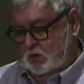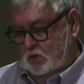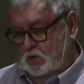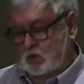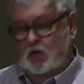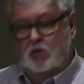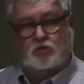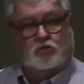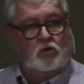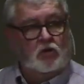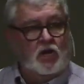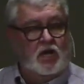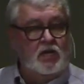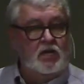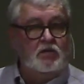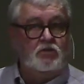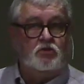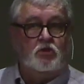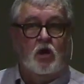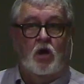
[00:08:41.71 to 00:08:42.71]
Yesterday
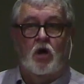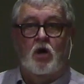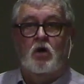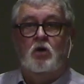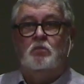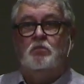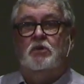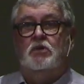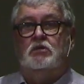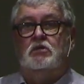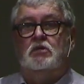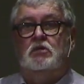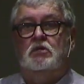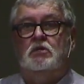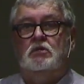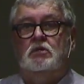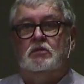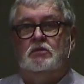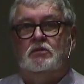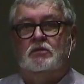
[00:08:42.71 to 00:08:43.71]
is gone, but
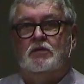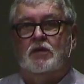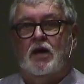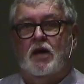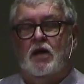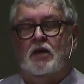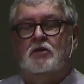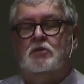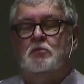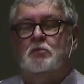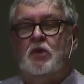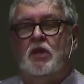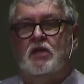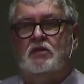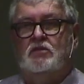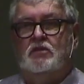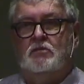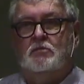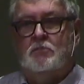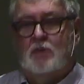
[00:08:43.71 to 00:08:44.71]
God is
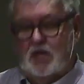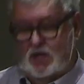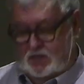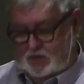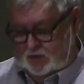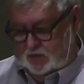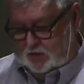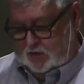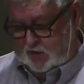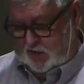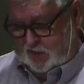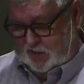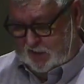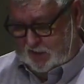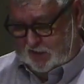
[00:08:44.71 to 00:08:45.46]
blessing my today.